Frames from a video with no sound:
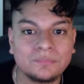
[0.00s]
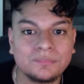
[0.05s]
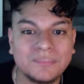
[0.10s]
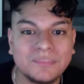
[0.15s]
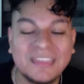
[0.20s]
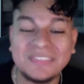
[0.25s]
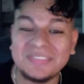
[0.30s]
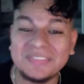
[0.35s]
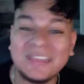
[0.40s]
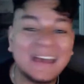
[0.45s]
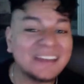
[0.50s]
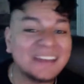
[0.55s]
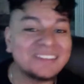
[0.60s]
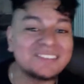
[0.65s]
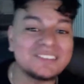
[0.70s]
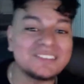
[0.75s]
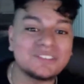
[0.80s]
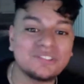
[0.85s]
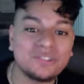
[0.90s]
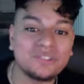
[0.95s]
And that is
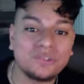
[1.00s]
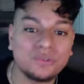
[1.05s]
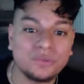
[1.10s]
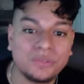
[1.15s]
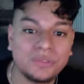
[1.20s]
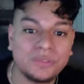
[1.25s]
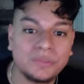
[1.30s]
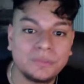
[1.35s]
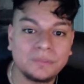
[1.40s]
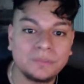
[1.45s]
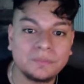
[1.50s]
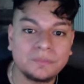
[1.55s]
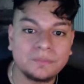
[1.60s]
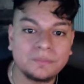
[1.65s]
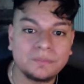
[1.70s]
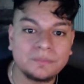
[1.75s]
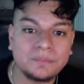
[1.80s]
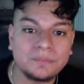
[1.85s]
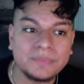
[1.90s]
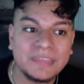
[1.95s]
the truth.
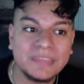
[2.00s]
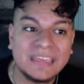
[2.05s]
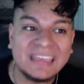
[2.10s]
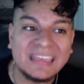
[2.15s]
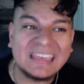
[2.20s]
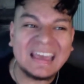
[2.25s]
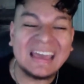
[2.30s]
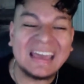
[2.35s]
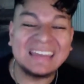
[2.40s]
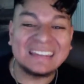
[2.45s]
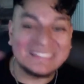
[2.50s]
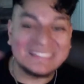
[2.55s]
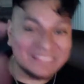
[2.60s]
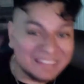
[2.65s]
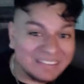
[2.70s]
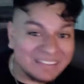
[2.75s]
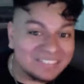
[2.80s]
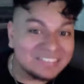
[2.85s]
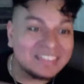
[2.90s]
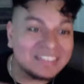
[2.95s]
And
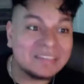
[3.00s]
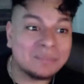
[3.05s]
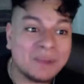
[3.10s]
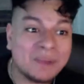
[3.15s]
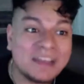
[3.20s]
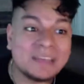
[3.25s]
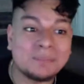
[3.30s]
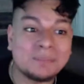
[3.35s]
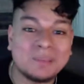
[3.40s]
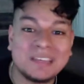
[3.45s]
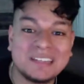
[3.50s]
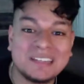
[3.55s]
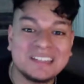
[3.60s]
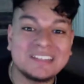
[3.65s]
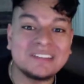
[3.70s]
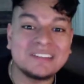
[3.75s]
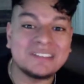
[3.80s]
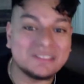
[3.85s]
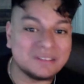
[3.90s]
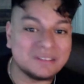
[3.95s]
this, in my
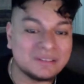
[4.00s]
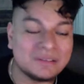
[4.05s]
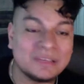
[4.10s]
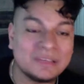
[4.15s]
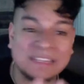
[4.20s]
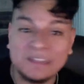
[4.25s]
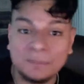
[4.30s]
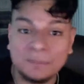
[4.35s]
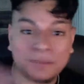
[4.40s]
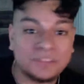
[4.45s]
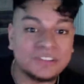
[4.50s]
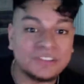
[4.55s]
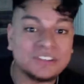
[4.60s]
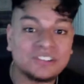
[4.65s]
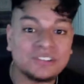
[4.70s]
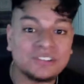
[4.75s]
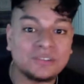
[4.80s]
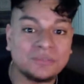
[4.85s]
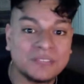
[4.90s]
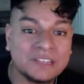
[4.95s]
opinion, in a
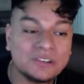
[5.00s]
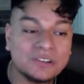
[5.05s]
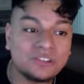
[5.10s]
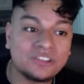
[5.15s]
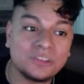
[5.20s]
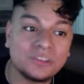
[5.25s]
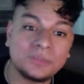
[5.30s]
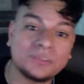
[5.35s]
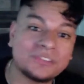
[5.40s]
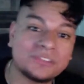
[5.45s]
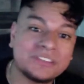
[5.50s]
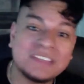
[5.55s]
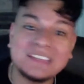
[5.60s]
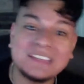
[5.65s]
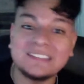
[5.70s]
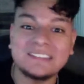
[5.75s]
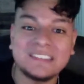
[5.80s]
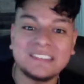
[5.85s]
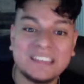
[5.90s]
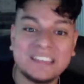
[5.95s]
position of leadership,
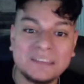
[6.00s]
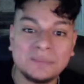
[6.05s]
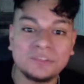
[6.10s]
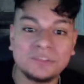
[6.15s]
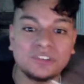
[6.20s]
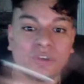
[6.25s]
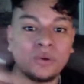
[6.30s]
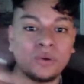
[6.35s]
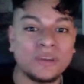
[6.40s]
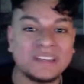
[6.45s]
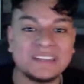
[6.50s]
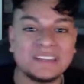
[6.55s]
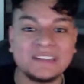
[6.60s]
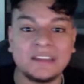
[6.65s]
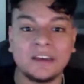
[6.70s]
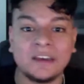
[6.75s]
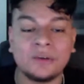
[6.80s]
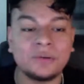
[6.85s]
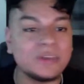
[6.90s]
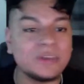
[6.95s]
seeing teams go in and
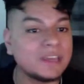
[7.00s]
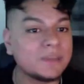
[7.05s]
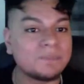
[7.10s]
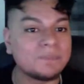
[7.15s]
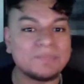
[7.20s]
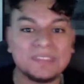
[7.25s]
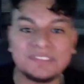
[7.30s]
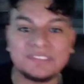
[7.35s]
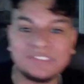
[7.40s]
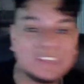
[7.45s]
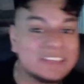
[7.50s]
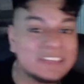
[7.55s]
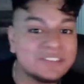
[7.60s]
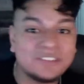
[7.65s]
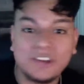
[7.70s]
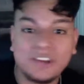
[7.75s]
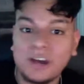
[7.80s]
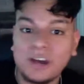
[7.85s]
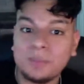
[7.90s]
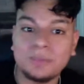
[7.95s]
out, seeing
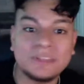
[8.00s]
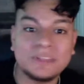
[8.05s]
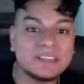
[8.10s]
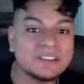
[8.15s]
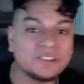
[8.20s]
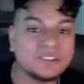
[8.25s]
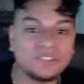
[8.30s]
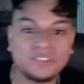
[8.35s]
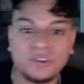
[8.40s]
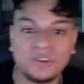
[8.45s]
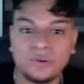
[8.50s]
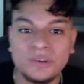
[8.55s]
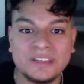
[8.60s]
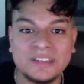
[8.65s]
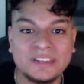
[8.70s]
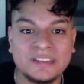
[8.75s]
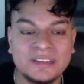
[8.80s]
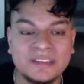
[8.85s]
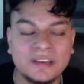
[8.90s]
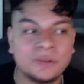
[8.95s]
top leaders go in
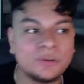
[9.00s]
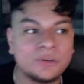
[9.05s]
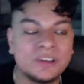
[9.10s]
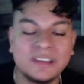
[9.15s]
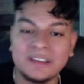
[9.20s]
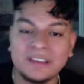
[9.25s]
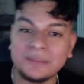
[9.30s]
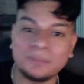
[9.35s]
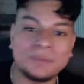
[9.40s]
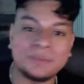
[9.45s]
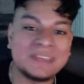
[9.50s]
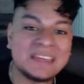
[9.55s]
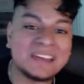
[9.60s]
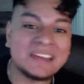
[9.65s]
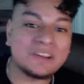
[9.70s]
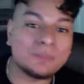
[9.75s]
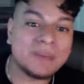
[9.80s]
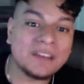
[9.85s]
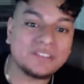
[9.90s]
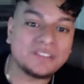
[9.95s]
and out, being at
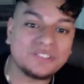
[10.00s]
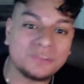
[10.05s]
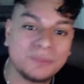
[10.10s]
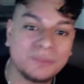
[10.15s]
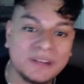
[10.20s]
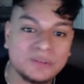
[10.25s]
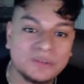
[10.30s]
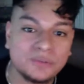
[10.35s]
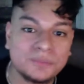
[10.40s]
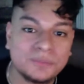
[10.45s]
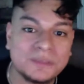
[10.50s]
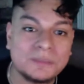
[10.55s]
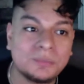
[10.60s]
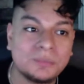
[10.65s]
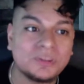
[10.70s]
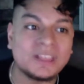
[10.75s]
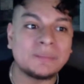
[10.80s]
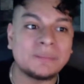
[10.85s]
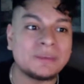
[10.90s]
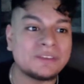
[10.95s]
a mastermind with people
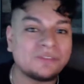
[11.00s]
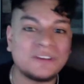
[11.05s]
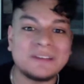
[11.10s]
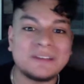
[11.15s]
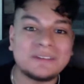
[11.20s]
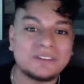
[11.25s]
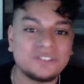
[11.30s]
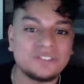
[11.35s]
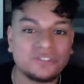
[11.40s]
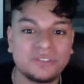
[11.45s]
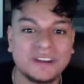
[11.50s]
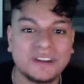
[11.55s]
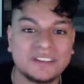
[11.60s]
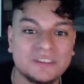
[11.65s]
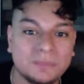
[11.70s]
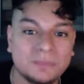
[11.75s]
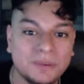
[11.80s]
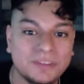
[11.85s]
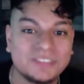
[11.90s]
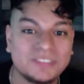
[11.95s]
that make 500 grand
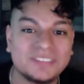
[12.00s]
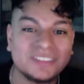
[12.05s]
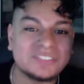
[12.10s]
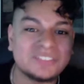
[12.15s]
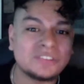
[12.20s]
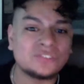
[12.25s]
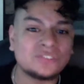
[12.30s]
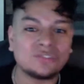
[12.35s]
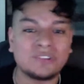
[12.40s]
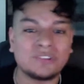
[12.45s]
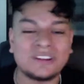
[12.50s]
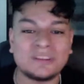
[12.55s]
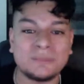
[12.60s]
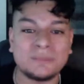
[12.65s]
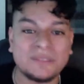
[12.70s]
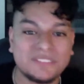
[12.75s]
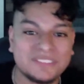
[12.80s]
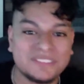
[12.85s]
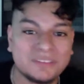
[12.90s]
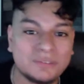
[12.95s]
a month, 600 grand a
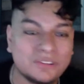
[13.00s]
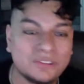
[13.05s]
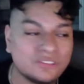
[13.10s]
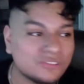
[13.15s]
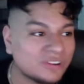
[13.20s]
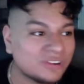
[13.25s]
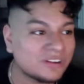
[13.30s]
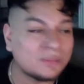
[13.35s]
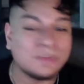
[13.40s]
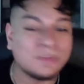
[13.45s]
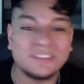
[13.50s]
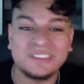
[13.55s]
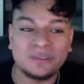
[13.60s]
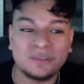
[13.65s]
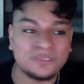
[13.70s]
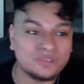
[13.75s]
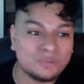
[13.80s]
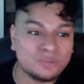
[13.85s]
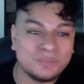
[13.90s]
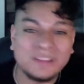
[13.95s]
month, 700 grand a month
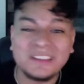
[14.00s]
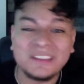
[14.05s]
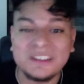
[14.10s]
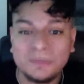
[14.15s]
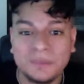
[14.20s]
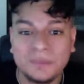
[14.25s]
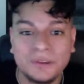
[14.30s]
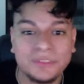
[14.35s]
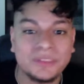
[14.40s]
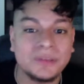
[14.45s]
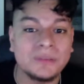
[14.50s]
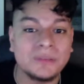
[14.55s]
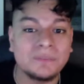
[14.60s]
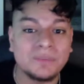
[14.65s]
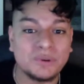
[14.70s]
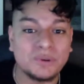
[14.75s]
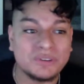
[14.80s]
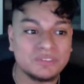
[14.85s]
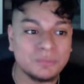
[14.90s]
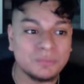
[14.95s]
to a million a month,
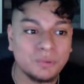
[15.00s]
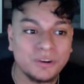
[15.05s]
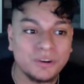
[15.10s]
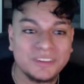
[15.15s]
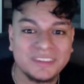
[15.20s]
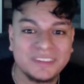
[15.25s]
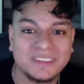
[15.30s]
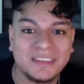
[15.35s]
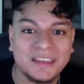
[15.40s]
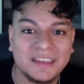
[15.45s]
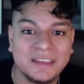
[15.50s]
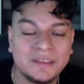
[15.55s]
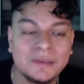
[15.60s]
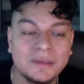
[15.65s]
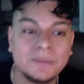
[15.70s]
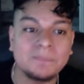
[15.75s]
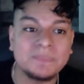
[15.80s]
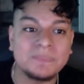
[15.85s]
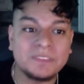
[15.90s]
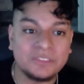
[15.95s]
or even more than that
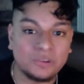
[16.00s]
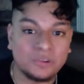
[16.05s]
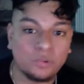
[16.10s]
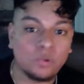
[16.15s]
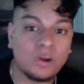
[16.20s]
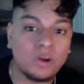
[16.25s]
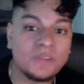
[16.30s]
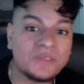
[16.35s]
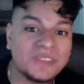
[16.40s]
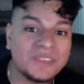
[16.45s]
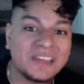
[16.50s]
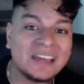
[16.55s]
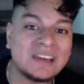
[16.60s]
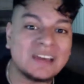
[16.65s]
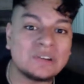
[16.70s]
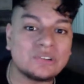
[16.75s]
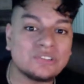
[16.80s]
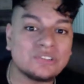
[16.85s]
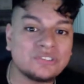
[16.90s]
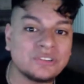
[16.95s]
the one thing I
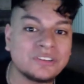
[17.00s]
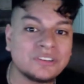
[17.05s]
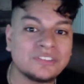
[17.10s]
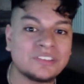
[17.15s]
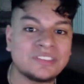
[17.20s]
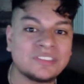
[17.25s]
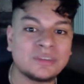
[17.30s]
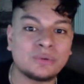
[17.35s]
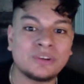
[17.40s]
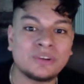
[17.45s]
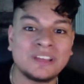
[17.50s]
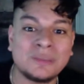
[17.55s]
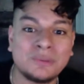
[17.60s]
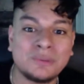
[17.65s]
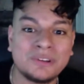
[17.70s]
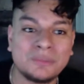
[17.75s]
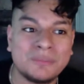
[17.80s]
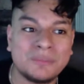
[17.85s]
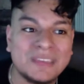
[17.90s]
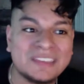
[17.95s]
understood is that they were able
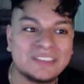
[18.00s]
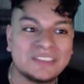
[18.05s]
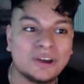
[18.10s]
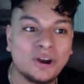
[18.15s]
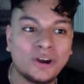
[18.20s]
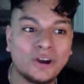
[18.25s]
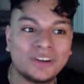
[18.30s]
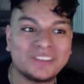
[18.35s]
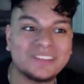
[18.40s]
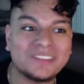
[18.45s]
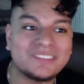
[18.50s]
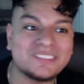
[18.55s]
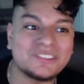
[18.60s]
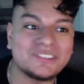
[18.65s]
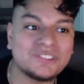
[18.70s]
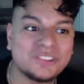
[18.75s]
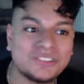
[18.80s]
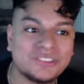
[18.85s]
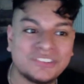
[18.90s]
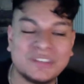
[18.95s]
to make the hard
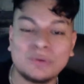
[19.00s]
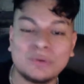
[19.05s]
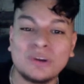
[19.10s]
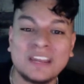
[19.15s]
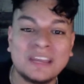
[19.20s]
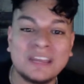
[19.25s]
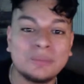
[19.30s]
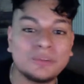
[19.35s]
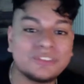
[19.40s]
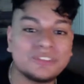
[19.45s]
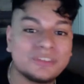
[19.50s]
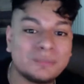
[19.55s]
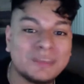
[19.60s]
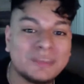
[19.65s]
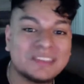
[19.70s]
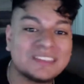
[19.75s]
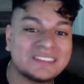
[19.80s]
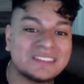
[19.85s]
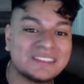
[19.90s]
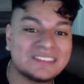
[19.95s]
decisions. They were able to
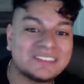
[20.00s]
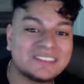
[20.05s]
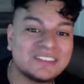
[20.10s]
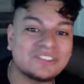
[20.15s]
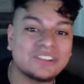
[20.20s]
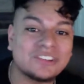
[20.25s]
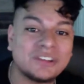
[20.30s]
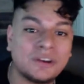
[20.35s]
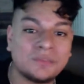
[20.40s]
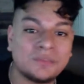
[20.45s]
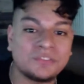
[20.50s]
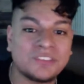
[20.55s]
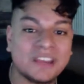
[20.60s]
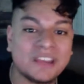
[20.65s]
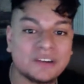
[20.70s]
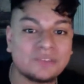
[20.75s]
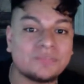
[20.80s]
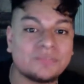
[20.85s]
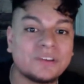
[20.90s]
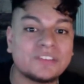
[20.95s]
make the decision of
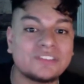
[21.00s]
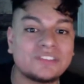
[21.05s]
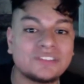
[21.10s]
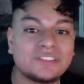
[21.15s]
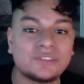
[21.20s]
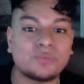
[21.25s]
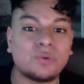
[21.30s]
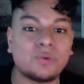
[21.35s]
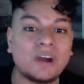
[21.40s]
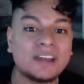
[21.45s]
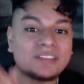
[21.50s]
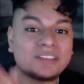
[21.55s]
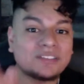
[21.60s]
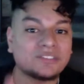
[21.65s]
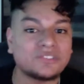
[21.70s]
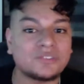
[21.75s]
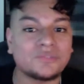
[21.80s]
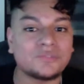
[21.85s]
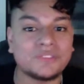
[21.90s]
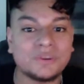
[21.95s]
sacrificing their why to
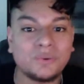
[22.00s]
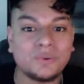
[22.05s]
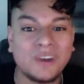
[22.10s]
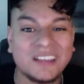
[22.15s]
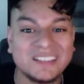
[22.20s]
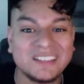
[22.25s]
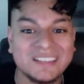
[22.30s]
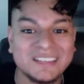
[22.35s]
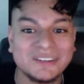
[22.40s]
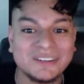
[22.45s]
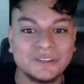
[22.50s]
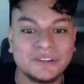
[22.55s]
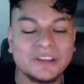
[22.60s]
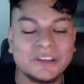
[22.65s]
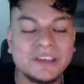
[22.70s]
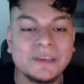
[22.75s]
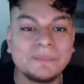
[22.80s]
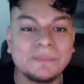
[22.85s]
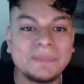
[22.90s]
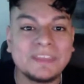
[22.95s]
serve their why later.
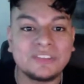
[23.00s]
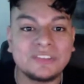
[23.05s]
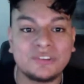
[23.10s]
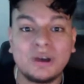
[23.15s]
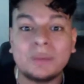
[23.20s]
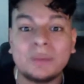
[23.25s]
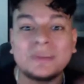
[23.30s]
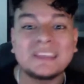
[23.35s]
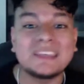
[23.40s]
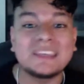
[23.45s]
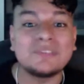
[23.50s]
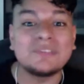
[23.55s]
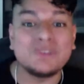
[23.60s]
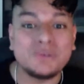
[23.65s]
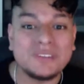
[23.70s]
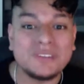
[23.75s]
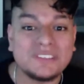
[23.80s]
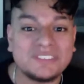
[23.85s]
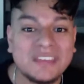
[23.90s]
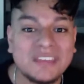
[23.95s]
So I'm going to give you
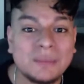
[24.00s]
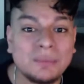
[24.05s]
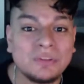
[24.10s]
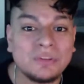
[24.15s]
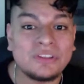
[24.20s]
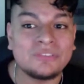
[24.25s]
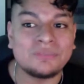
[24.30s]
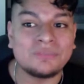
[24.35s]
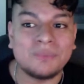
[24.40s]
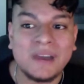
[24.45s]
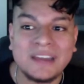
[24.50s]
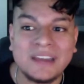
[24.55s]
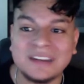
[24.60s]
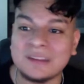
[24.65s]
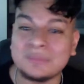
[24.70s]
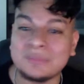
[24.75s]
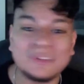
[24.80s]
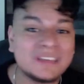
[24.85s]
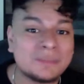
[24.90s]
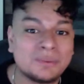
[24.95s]
an example of mine, and
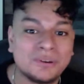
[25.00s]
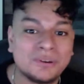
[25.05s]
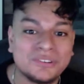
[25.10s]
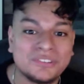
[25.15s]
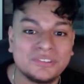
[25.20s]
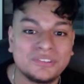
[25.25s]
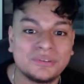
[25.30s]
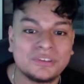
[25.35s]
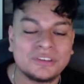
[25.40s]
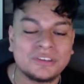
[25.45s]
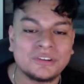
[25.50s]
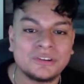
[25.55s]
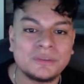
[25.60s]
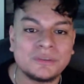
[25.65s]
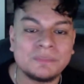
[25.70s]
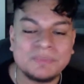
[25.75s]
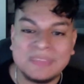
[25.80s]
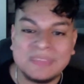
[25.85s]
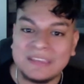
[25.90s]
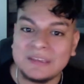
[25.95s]
I'm going to get personal here.
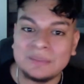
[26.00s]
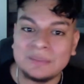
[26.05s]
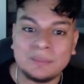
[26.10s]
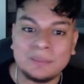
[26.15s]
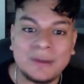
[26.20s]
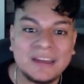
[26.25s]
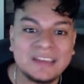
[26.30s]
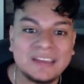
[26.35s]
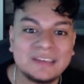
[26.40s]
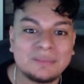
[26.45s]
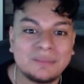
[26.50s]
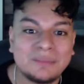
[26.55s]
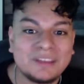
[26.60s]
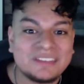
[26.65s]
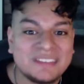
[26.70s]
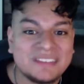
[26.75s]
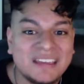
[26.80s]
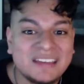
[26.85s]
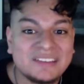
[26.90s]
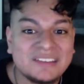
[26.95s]
My my
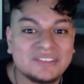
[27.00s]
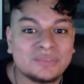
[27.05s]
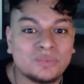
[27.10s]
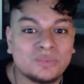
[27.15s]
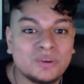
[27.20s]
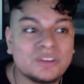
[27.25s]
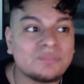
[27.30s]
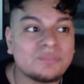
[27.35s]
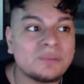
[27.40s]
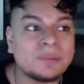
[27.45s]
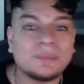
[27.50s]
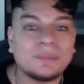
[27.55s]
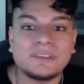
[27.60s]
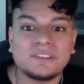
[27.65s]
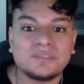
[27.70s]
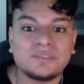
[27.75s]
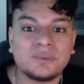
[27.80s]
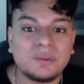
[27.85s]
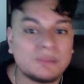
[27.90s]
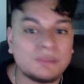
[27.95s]
dad is one of my
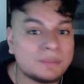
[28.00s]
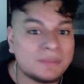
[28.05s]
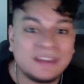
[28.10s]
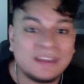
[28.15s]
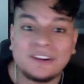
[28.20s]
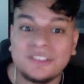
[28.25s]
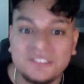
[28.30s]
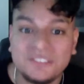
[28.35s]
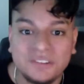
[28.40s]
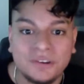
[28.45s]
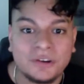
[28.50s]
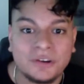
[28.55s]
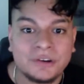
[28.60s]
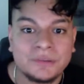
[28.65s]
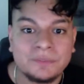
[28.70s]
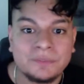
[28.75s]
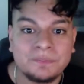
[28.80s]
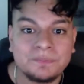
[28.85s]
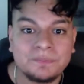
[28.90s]
biggest why. My parents are,